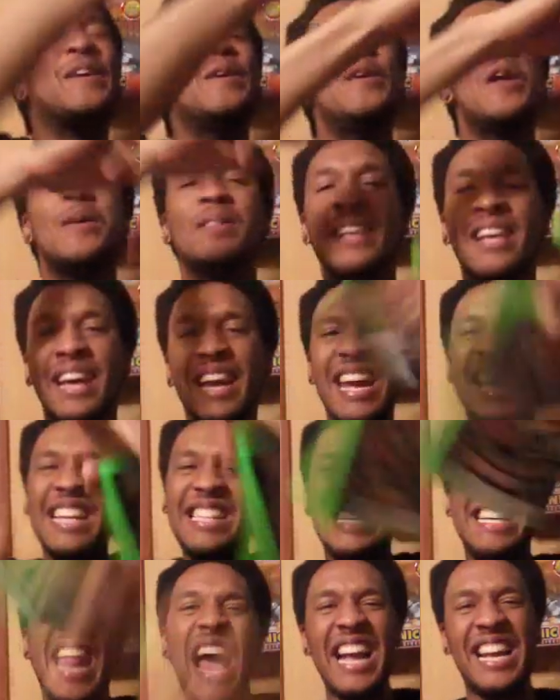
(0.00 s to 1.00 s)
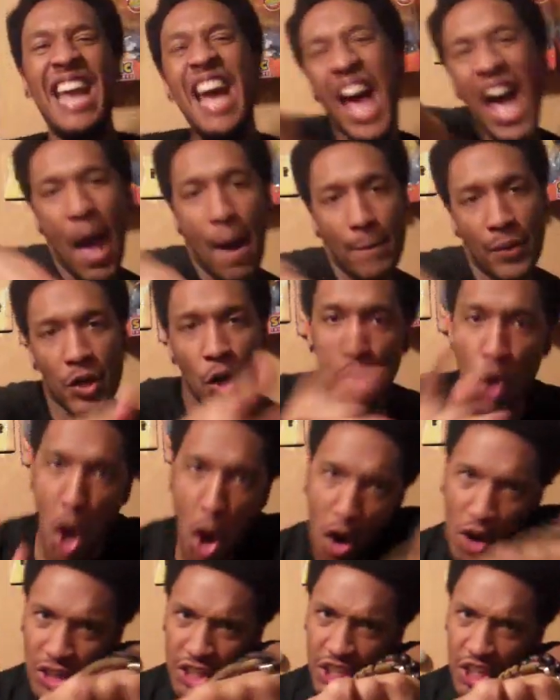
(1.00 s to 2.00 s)
Cooters, easy.com.
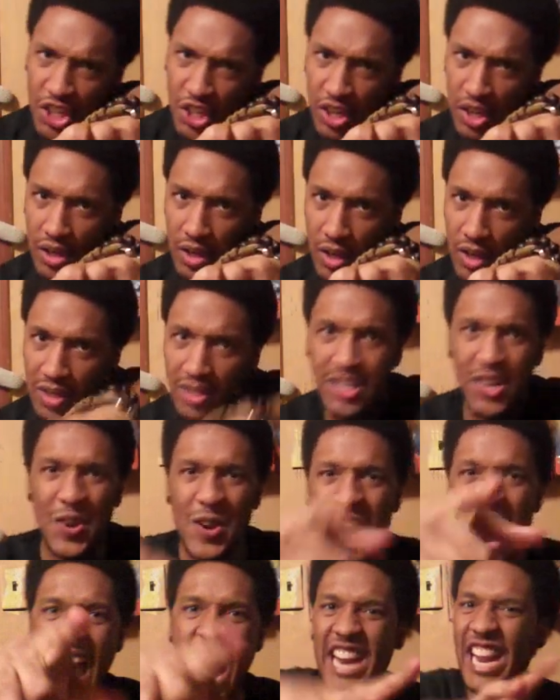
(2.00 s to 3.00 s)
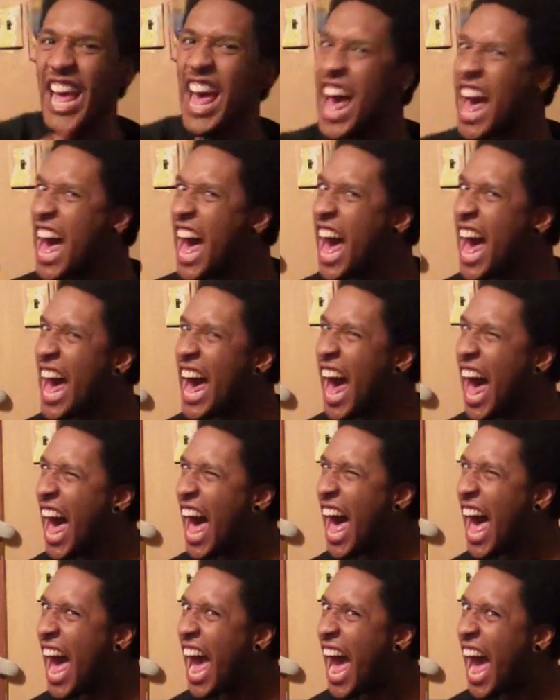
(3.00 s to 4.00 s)
Cooters, unite. Ah!